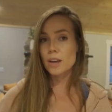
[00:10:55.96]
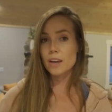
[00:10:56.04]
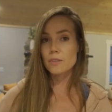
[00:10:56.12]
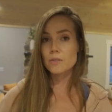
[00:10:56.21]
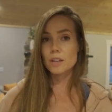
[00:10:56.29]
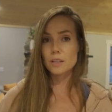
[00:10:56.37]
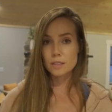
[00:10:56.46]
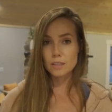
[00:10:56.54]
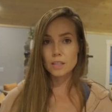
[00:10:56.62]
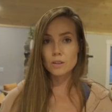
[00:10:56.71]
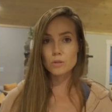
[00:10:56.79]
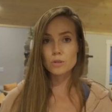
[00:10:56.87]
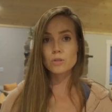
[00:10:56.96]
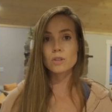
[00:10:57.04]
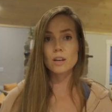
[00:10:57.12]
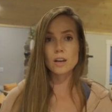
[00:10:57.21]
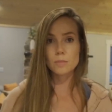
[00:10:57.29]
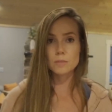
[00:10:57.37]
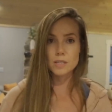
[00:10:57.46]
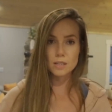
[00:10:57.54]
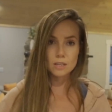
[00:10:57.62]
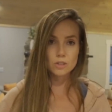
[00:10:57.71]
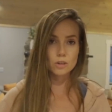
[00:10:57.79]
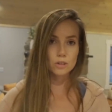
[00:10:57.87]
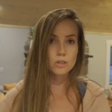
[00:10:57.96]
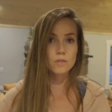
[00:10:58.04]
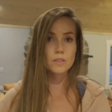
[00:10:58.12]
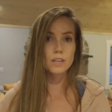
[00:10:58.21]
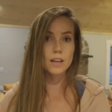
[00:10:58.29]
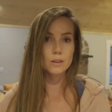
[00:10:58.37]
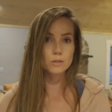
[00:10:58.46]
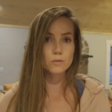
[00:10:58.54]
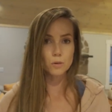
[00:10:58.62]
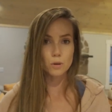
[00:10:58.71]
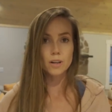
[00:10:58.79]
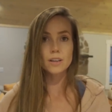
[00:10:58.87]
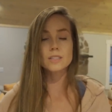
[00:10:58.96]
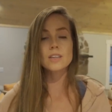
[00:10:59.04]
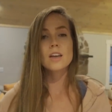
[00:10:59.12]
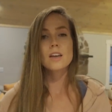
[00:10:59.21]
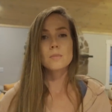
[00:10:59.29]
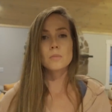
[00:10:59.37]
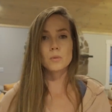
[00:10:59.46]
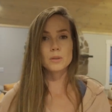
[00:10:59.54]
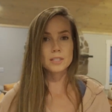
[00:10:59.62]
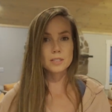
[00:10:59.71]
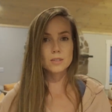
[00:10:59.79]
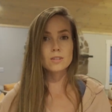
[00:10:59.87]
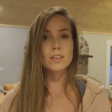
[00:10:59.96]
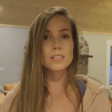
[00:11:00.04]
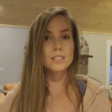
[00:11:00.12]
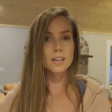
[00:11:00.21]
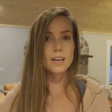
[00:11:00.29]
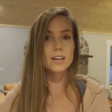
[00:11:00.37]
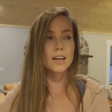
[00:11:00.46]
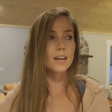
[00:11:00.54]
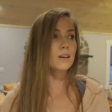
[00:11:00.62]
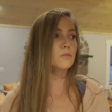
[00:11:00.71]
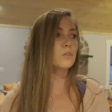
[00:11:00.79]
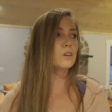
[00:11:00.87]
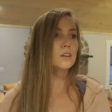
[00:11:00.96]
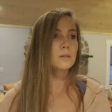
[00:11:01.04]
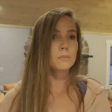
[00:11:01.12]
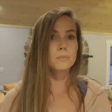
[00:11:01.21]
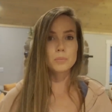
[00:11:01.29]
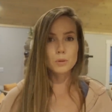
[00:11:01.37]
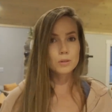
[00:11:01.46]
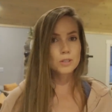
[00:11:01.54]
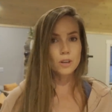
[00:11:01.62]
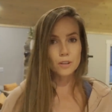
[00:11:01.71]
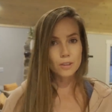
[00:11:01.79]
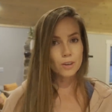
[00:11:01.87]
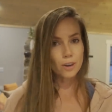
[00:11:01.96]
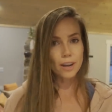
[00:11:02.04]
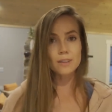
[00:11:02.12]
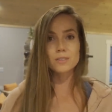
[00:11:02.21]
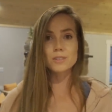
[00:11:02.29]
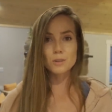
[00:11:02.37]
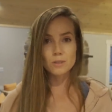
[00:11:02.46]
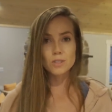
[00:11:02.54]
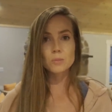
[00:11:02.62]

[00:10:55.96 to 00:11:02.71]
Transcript: have a cleaning crew that comes in and turns over the house for us, but we still like to kind of have boots on the ground, so to